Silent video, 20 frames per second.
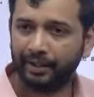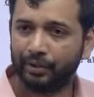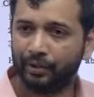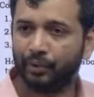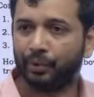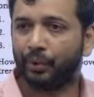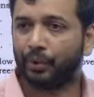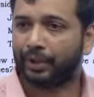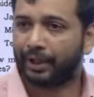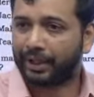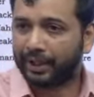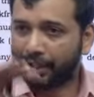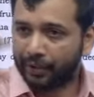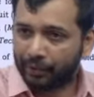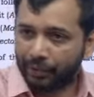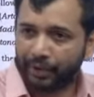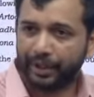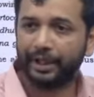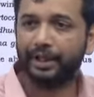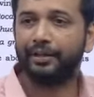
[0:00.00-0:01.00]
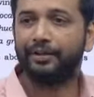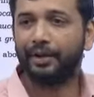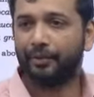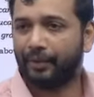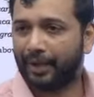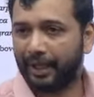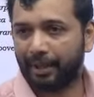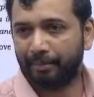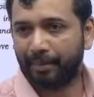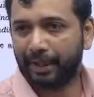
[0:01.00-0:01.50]
You know that, you know, it is
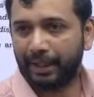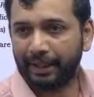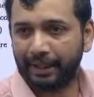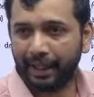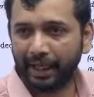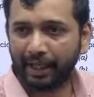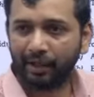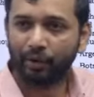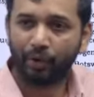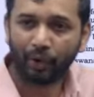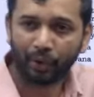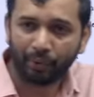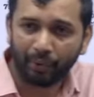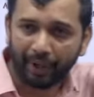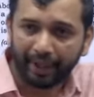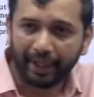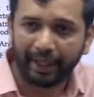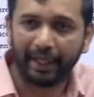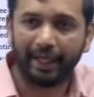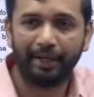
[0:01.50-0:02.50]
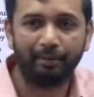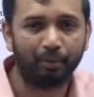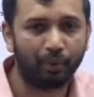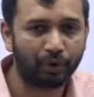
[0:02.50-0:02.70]
available in the Gondwana land.